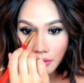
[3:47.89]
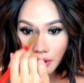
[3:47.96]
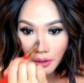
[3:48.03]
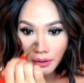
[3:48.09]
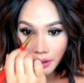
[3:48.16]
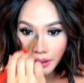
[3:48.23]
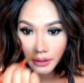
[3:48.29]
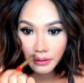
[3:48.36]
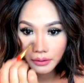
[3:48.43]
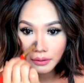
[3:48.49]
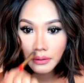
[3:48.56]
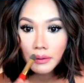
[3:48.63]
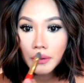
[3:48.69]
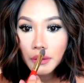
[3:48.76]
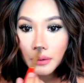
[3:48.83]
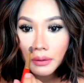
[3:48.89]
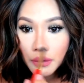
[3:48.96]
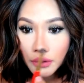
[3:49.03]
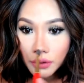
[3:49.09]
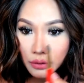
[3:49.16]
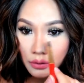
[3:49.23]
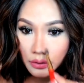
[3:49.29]
All right,
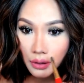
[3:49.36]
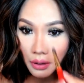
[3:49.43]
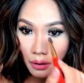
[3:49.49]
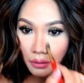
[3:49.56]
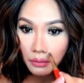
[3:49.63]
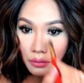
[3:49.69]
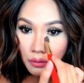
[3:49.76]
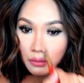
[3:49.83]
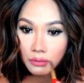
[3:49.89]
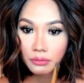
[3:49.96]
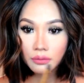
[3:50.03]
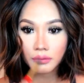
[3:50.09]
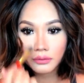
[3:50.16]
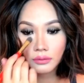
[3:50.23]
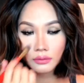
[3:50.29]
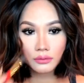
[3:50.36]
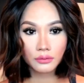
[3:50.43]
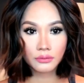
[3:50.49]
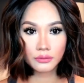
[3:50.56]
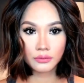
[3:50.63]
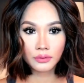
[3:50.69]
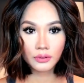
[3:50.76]
so
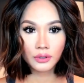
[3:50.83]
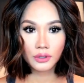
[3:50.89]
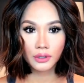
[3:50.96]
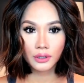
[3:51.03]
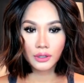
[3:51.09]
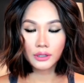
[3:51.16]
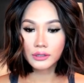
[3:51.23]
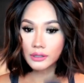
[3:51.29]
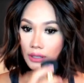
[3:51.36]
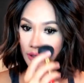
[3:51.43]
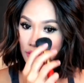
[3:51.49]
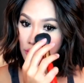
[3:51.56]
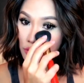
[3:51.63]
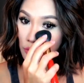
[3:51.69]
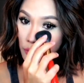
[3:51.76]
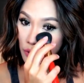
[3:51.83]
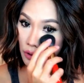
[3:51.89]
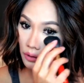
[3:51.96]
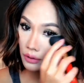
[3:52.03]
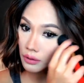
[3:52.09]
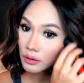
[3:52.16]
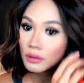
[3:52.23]
it's like
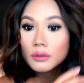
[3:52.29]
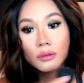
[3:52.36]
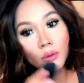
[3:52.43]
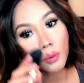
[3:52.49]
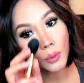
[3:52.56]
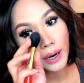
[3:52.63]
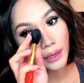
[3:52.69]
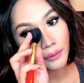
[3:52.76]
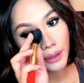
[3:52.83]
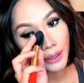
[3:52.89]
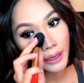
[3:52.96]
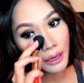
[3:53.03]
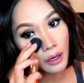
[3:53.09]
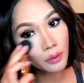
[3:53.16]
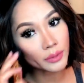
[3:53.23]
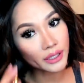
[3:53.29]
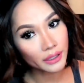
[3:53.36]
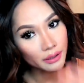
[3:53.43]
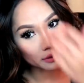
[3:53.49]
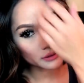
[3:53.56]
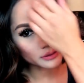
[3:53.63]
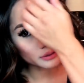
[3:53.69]
super white right now
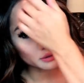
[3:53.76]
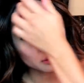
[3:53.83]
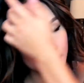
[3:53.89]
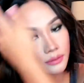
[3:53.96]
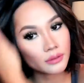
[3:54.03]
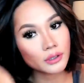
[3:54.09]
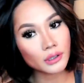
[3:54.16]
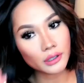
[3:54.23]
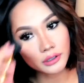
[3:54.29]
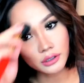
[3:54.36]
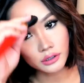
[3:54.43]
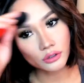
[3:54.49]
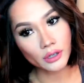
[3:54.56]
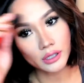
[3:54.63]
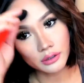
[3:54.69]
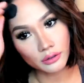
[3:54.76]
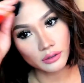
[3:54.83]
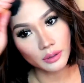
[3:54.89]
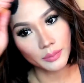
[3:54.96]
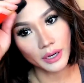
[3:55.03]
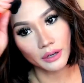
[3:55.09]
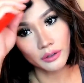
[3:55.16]
because it's
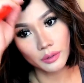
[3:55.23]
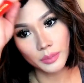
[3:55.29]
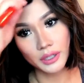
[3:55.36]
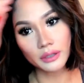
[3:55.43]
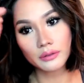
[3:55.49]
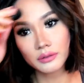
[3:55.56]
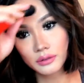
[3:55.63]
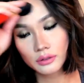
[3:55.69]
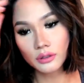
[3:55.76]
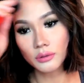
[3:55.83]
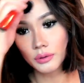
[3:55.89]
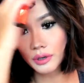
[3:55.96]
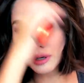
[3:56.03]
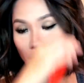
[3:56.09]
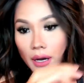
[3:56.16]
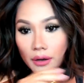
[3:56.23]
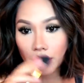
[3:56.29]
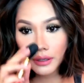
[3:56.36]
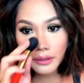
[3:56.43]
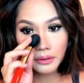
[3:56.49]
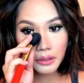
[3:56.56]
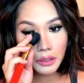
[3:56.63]
translucent powder, but don't worry
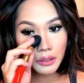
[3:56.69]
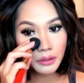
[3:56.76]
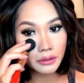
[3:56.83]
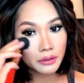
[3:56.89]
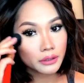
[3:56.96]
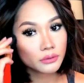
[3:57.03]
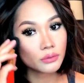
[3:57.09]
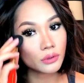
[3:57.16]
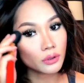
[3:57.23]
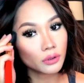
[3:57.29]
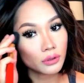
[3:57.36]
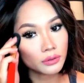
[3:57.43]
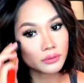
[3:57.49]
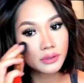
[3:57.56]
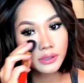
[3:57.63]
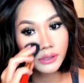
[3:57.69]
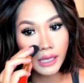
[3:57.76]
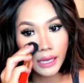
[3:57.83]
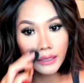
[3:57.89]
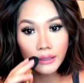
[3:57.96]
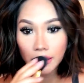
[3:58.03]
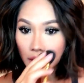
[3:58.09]
about it. This will
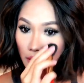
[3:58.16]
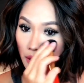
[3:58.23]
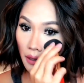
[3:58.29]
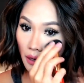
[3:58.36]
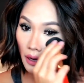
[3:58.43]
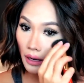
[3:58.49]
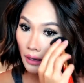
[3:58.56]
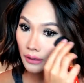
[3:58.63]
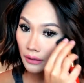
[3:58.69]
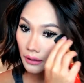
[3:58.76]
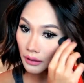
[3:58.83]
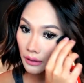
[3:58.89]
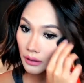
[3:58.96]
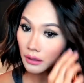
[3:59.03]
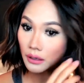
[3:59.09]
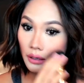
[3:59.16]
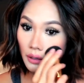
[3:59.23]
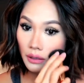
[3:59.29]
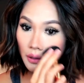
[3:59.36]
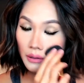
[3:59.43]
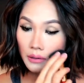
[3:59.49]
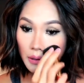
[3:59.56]
set, and
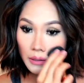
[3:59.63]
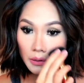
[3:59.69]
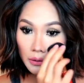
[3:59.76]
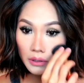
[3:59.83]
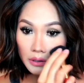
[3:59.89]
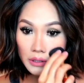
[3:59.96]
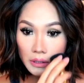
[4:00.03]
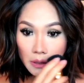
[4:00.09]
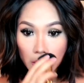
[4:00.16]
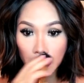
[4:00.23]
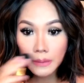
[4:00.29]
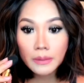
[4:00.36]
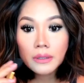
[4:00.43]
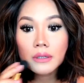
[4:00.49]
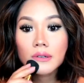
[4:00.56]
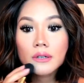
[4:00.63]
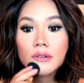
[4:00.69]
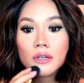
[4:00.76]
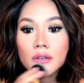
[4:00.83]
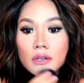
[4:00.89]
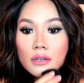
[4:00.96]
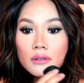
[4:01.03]
then you can start
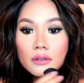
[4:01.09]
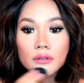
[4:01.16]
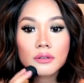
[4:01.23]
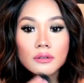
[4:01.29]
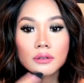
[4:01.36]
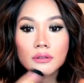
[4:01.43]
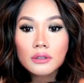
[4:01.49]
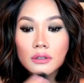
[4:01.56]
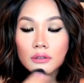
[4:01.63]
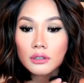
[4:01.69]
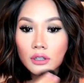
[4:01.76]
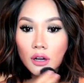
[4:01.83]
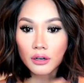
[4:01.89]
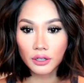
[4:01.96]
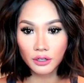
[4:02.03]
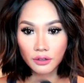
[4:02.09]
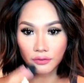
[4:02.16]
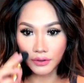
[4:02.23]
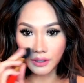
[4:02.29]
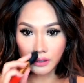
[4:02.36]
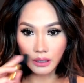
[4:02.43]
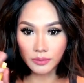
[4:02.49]
locking your
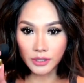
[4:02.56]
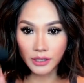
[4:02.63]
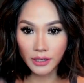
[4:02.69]
face up